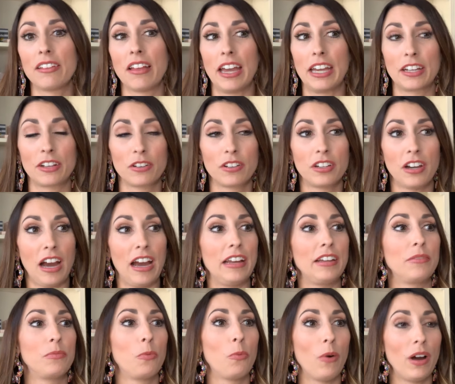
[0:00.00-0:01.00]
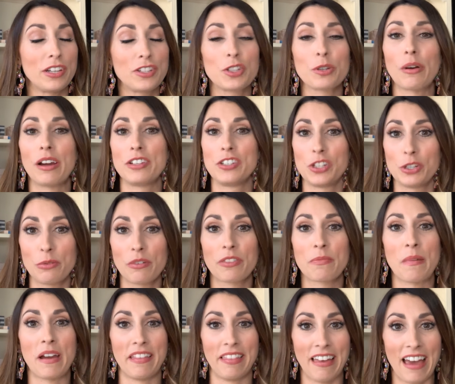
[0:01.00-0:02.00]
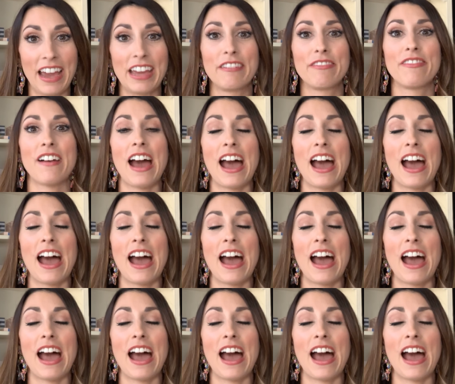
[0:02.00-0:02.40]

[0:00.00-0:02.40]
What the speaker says: like, God, what do I do with my life?